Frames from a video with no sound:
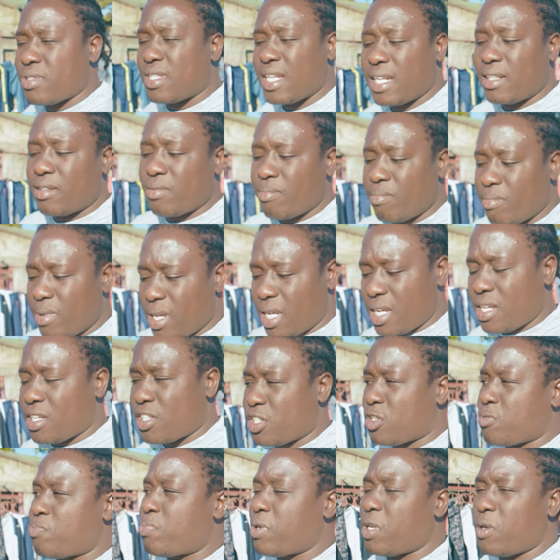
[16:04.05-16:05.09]
that
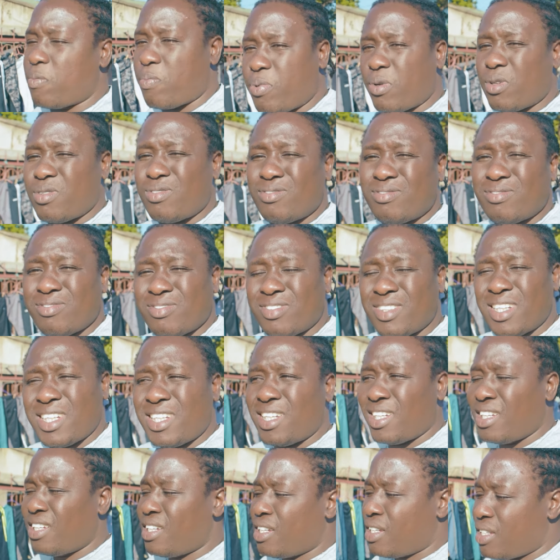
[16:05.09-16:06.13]
makes people
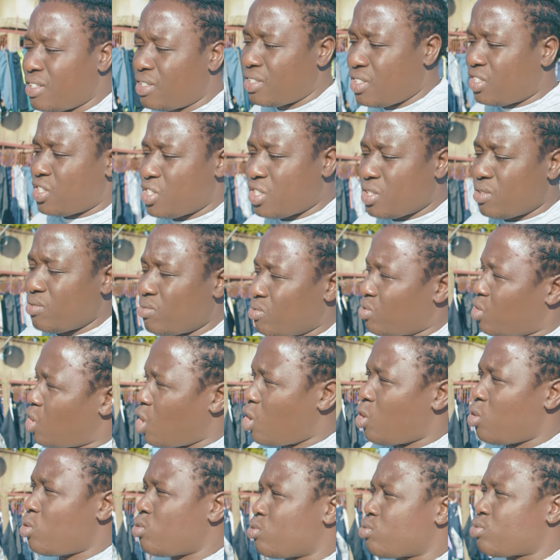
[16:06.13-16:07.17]

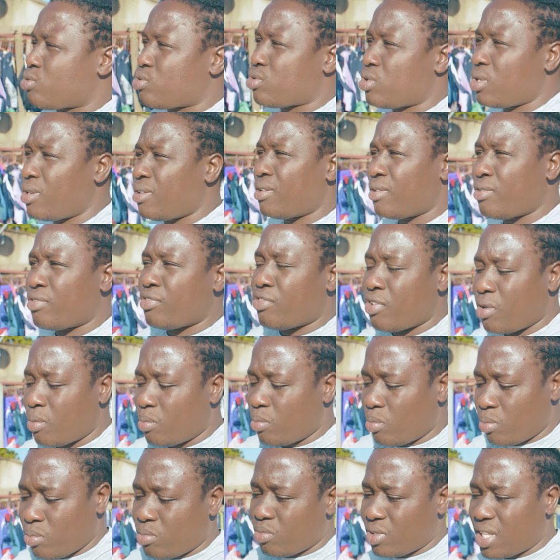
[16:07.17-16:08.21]
goes
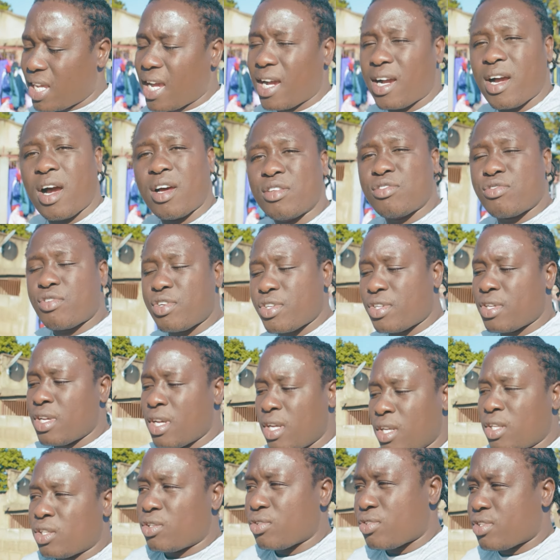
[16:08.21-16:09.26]
from their countries
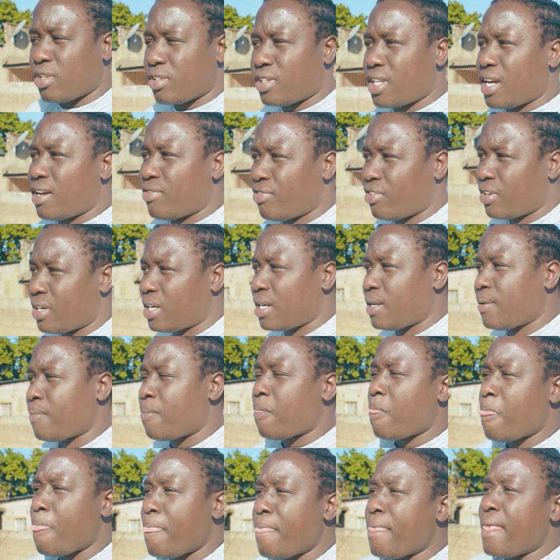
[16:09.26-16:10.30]
to South Africa.
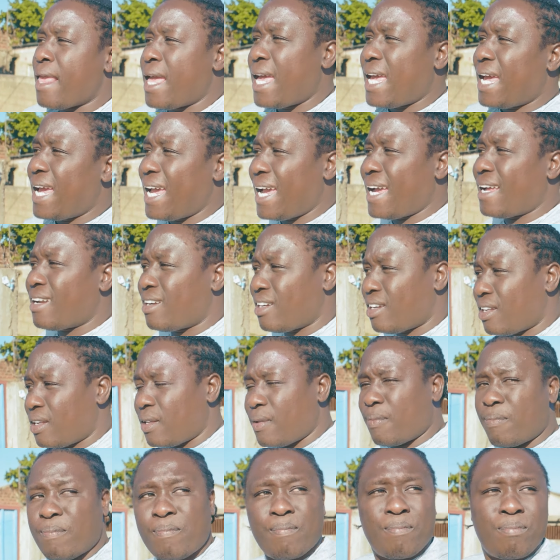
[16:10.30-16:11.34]
And
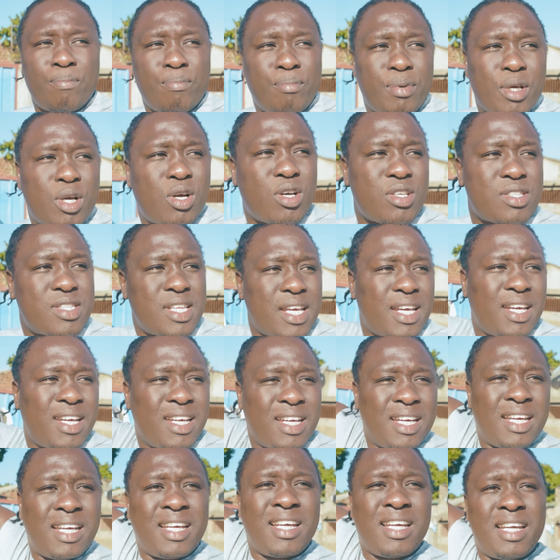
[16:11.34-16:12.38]
because they
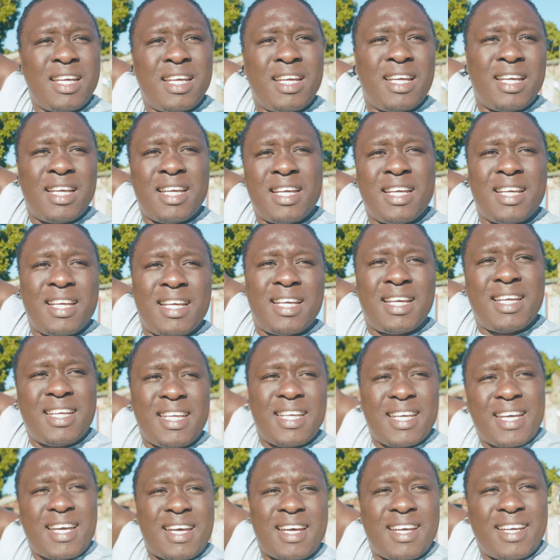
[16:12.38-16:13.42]

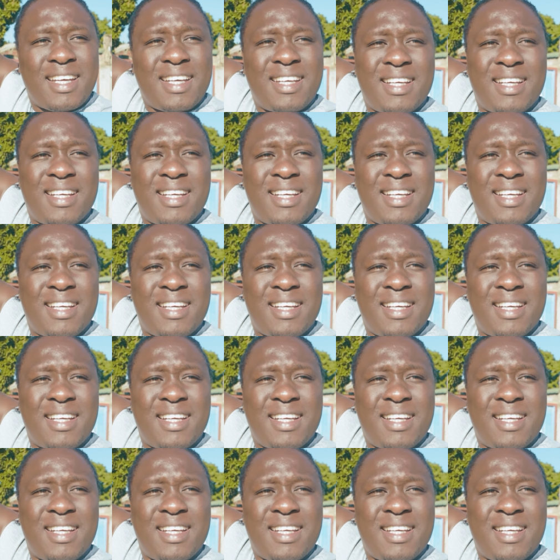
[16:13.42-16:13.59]
need